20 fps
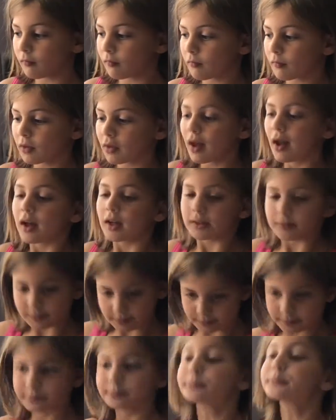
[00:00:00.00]
um,
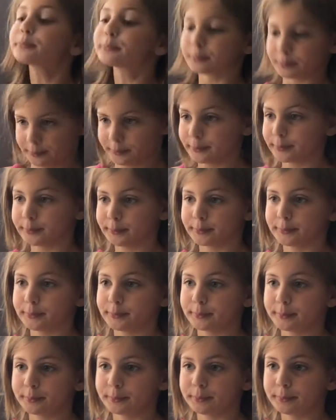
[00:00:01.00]
Tatum was right.
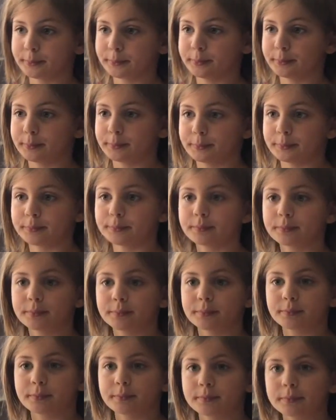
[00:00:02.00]
This is the
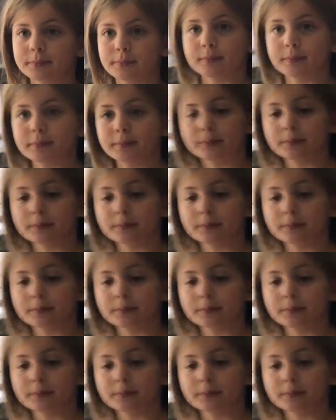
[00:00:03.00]
kind of thing